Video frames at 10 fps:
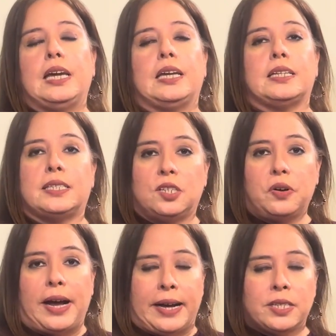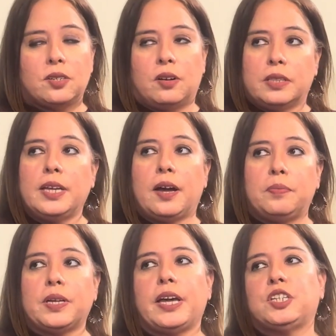It is still asked on the
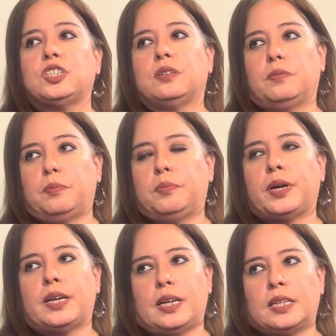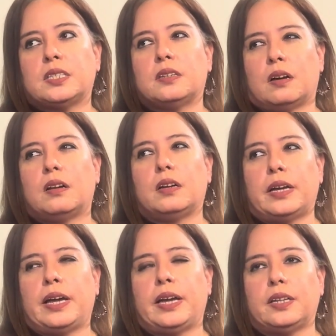application, but it's not
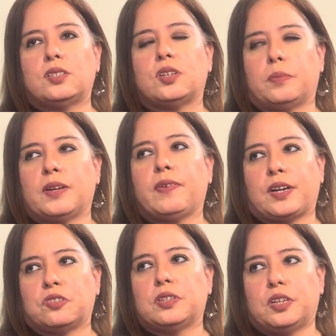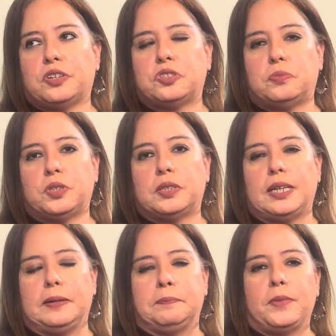a determining factor in their
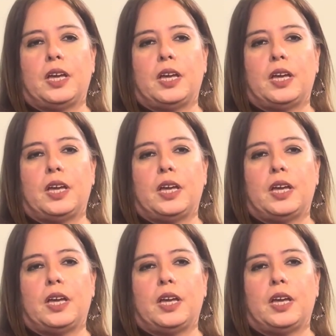eligibility.